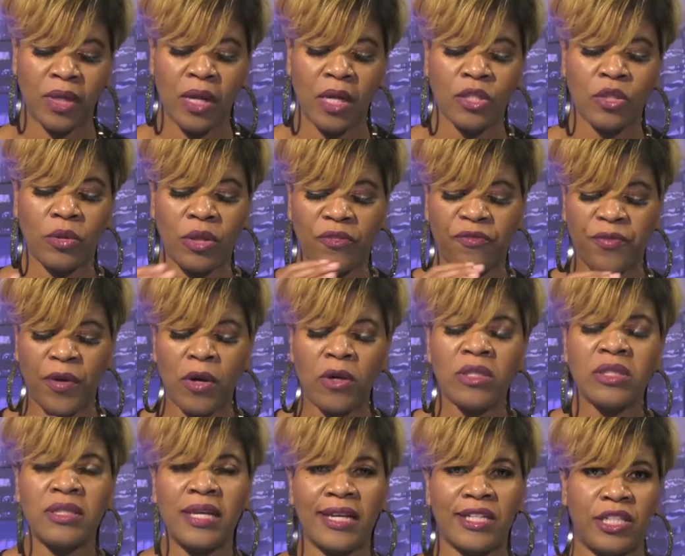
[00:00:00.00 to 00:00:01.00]
So in the
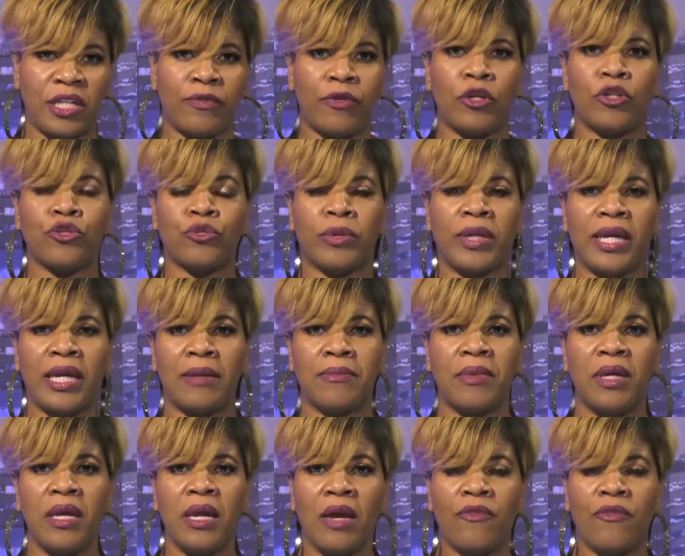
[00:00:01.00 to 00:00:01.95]
first section of her dream,